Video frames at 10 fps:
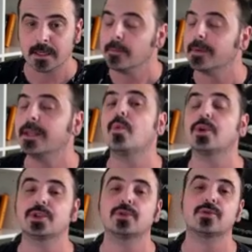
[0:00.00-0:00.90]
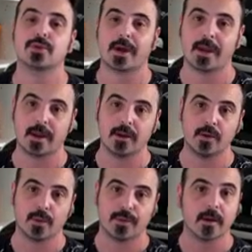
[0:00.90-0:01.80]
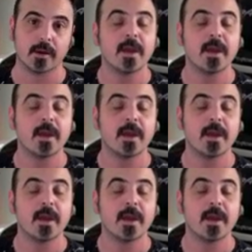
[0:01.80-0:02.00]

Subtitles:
but he wants to try a new thing.